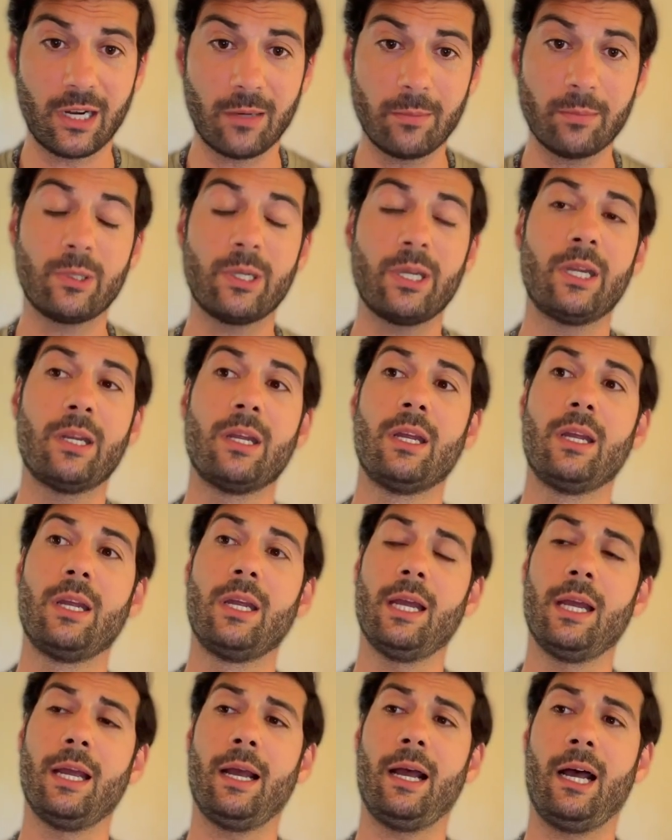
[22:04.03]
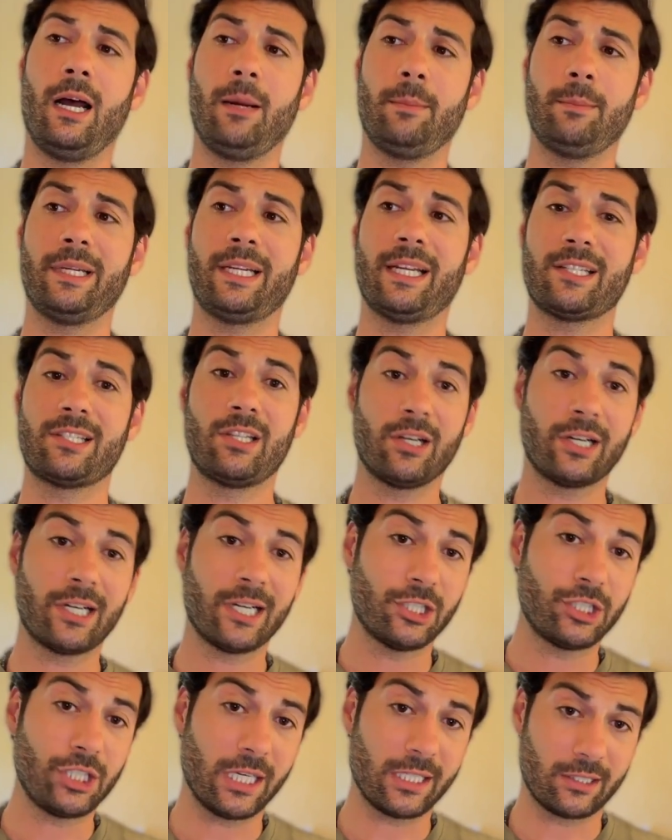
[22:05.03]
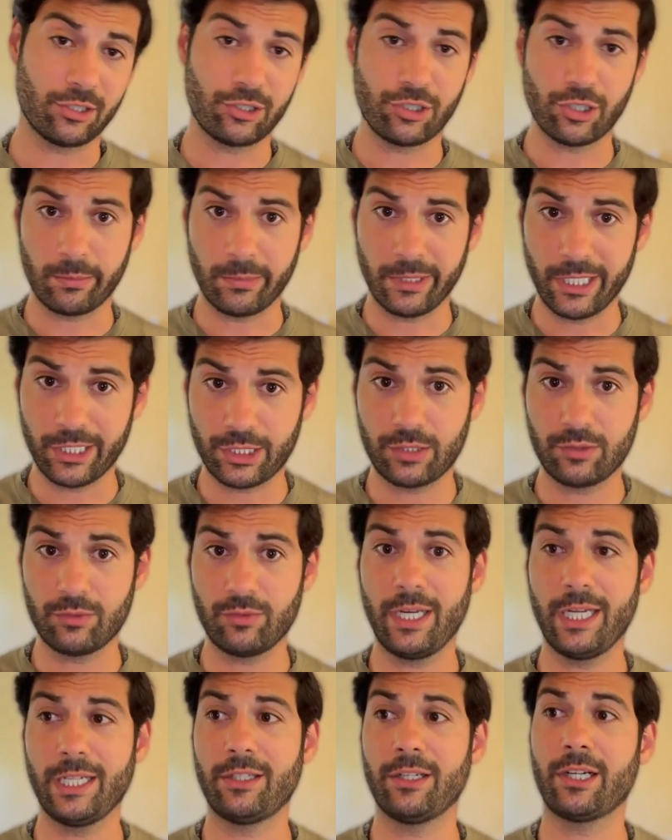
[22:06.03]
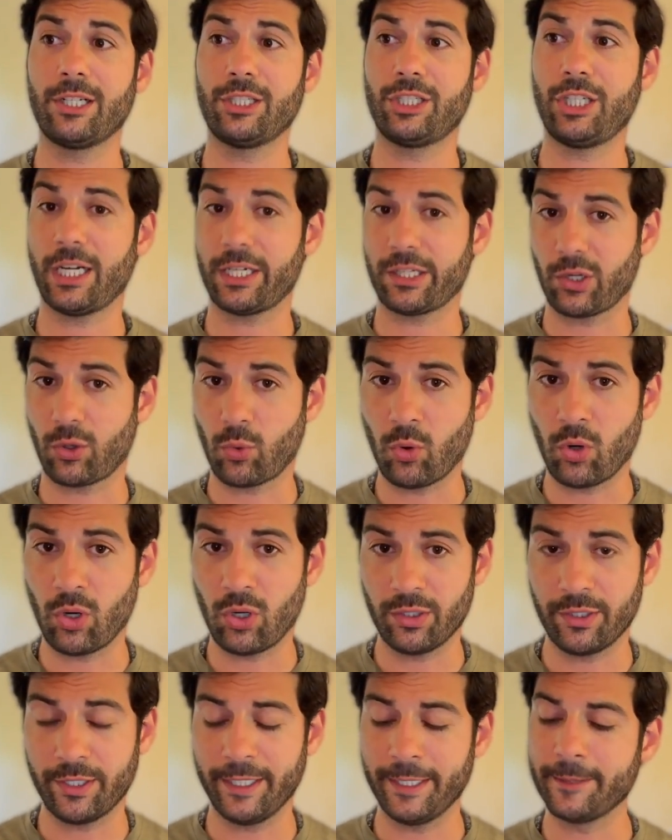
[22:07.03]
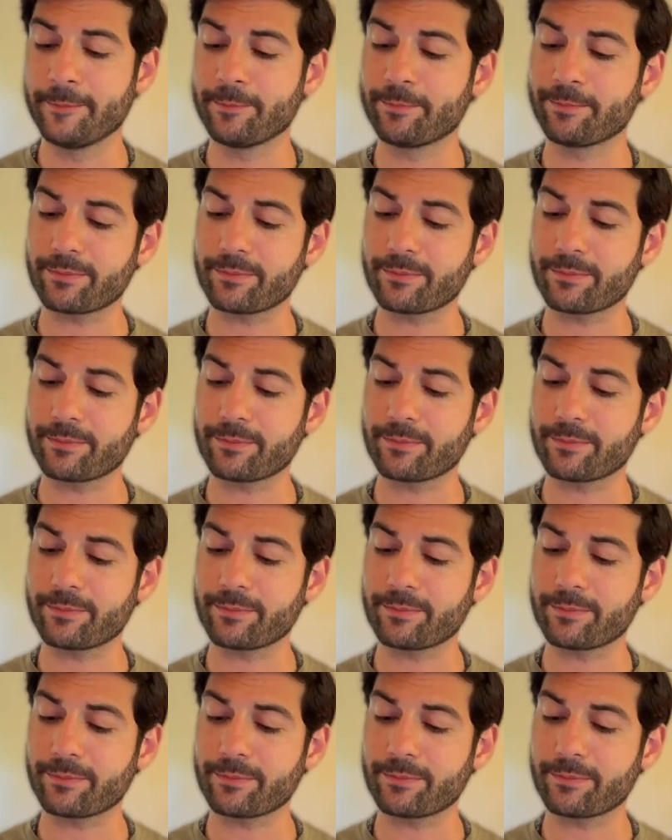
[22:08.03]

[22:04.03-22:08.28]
company um, because they're going to check the germination rate, they're going to check the quality.